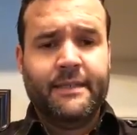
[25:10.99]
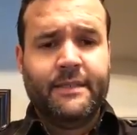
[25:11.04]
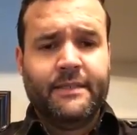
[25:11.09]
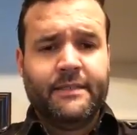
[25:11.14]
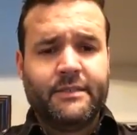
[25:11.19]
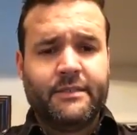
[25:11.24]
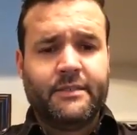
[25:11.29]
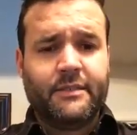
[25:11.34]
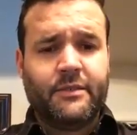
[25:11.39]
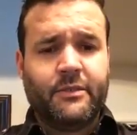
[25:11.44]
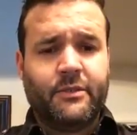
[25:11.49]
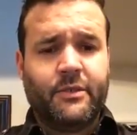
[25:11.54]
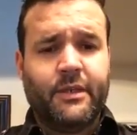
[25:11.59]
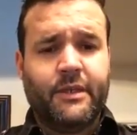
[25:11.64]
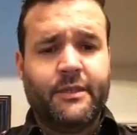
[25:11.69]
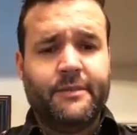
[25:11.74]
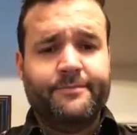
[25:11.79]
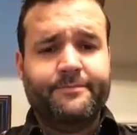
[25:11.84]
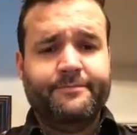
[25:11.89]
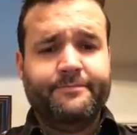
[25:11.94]

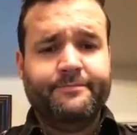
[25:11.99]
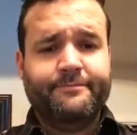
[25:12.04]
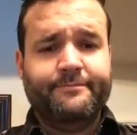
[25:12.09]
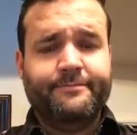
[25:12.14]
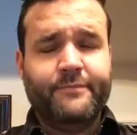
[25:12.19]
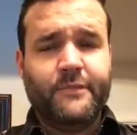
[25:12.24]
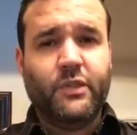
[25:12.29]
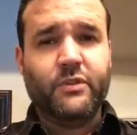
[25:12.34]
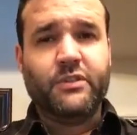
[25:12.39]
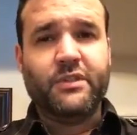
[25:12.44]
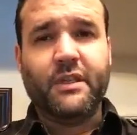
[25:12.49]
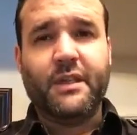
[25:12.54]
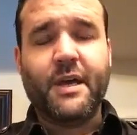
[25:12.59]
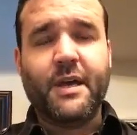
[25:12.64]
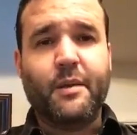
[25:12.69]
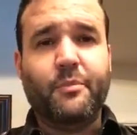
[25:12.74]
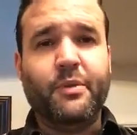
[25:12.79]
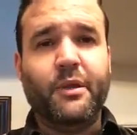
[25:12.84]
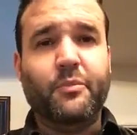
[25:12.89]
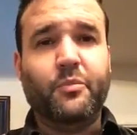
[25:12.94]
So those are the kind
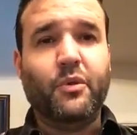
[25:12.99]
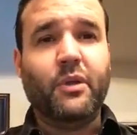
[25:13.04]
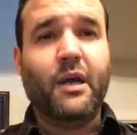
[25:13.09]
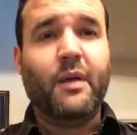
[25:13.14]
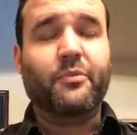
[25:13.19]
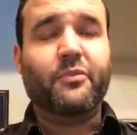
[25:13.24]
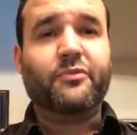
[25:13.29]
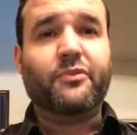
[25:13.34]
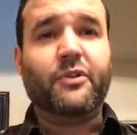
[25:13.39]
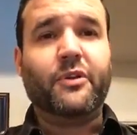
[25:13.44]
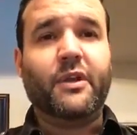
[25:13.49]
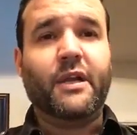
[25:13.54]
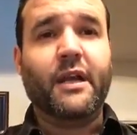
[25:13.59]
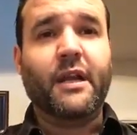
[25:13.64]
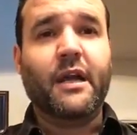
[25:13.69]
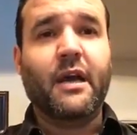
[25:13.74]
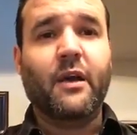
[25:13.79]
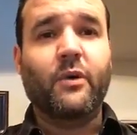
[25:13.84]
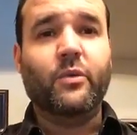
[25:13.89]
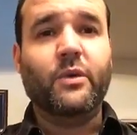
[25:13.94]
of people I prefer to hang
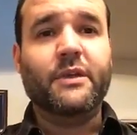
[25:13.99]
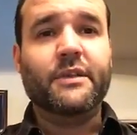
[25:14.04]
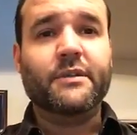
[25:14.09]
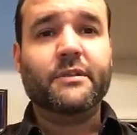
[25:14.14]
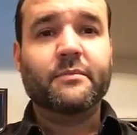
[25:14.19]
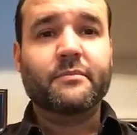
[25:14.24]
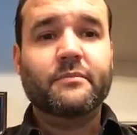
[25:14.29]
out with.